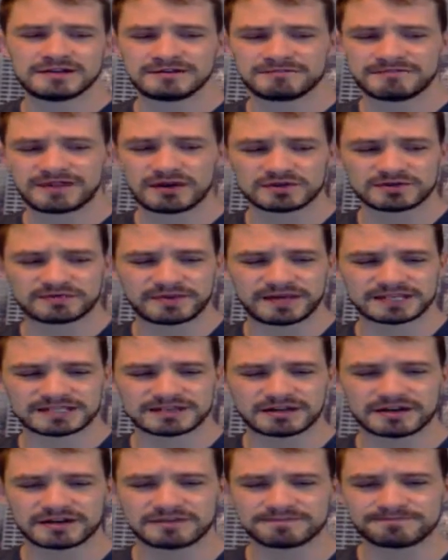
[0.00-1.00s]
that was based
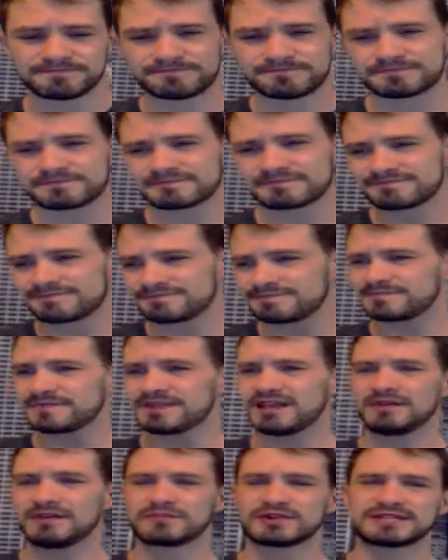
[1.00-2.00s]
on
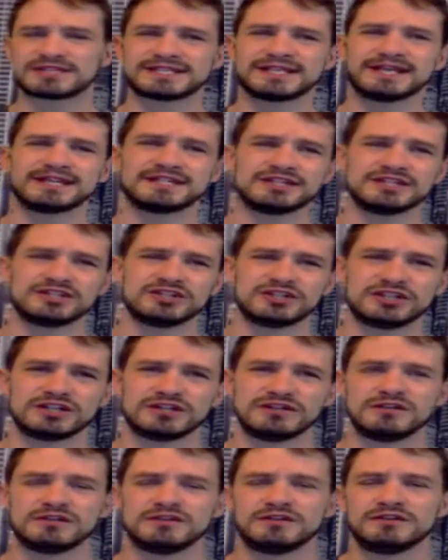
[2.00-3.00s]
a percentage
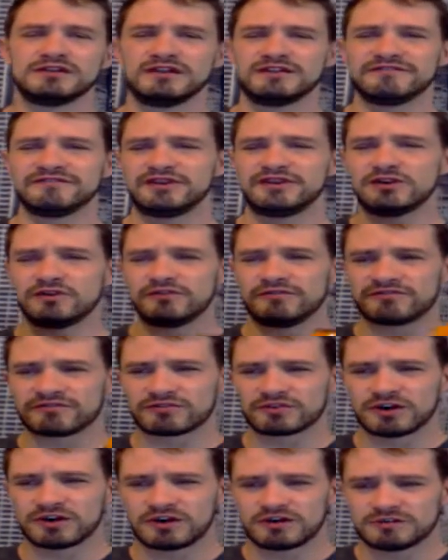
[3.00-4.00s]
of the
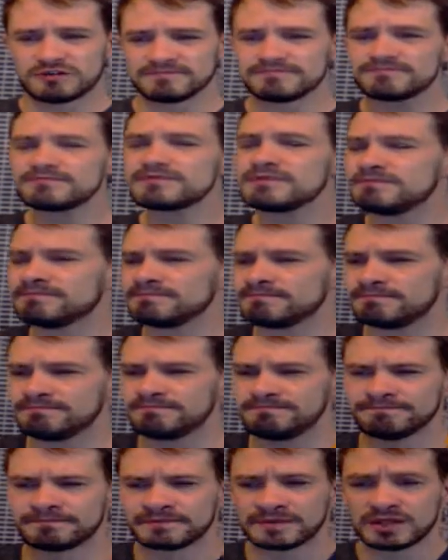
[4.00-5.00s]
overall
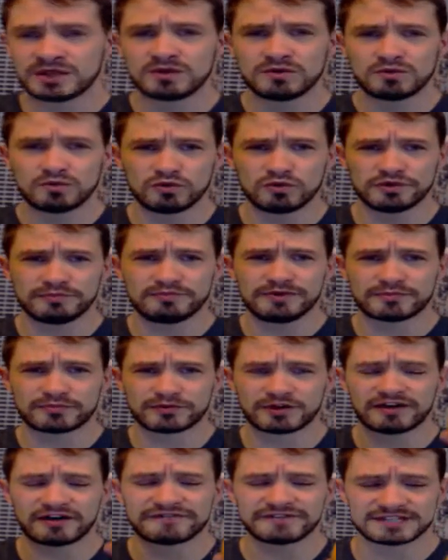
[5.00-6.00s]
would-be
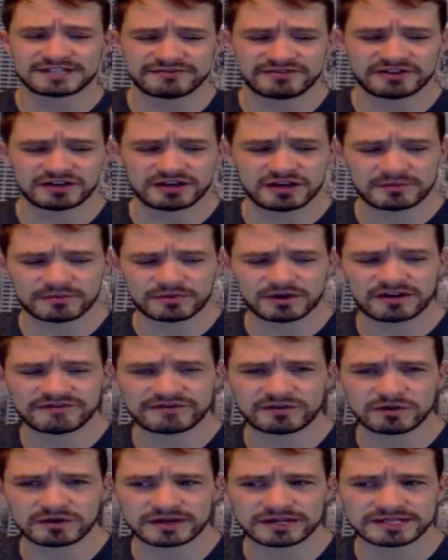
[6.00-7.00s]
profits of the
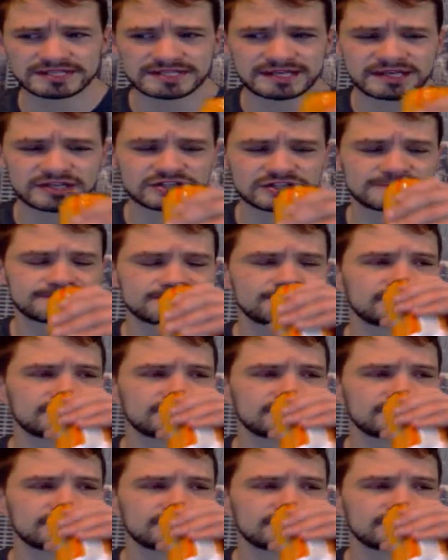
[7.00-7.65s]
nonprofit organization.